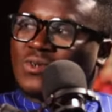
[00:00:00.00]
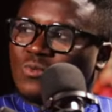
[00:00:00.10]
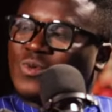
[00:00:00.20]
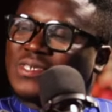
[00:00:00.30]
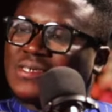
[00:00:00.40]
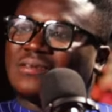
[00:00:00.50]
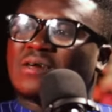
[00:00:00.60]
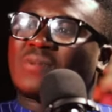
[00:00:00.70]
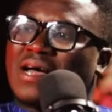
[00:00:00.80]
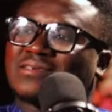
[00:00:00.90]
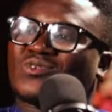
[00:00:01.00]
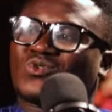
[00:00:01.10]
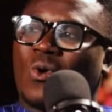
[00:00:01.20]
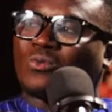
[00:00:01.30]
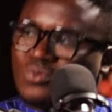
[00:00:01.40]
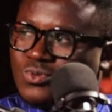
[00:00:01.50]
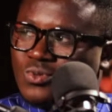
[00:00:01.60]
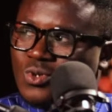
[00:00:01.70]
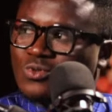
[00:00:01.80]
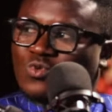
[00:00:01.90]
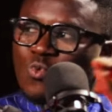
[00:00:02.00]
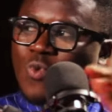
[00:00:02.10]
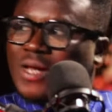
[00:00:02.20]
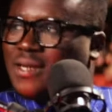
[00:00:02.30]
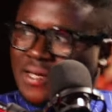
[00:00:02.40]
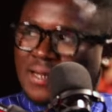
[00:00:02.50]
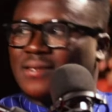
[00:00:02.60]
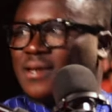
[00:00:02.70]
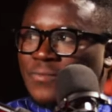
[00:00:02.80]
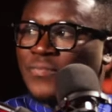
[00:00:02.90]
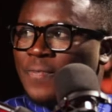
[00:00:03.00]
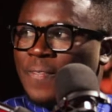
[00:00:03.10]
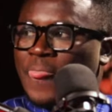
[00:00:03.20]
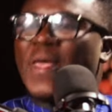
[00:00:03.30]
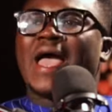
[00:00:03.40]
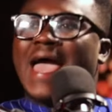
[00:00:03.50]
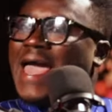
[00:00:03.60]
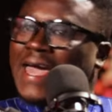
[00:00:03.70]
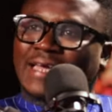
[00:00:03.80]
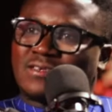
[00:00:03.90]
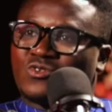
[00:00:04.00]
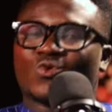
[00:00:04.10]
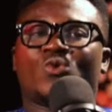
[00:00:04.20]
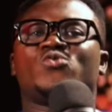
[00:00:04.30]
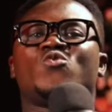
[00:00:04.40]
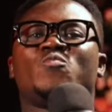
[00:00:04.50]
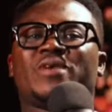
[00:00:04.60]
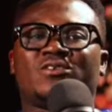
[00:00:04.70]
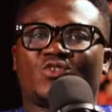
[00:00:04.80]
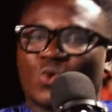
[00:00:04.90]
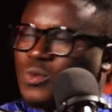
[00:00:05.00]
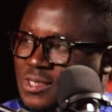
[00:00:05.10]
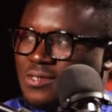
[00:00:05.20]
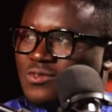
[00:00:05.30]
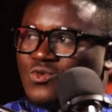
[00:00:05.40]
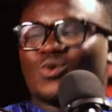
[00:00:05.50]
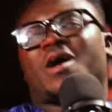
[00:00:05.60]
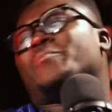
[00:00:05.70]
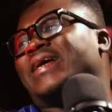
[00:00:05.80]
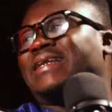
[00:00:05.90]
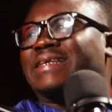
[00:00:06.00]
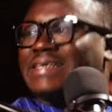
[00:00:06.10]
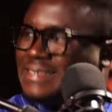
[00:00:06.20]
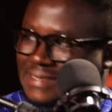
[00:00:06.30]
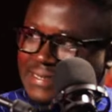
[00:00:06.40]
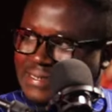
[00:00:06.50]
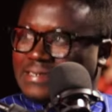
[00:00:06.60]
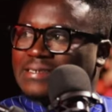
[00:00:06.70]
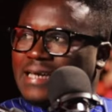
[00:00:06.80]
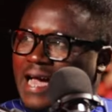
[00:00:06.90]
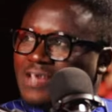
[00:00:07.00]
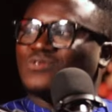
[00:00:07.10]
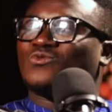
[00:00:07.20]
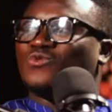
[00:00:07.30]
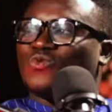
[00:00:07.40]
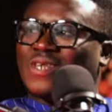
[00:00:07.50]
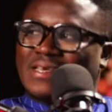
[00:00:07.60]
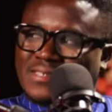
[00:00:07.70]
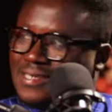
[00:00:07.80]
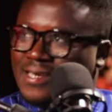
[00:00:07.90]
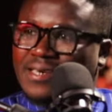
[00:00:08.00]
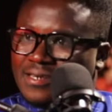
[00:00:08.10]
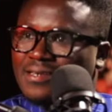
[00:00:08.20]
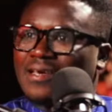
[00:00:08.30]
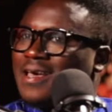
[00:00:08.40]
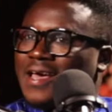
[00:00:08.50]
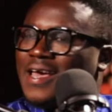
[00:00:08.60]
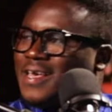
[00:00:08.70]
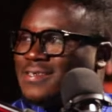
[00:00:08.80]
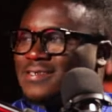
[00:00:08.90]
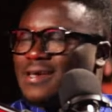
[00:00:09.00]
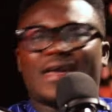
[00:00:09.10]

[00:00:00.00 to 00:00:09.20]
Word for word: songs. We sing them as songs mm. to one another. another. And so you being chosen to come and lead us to do the singing is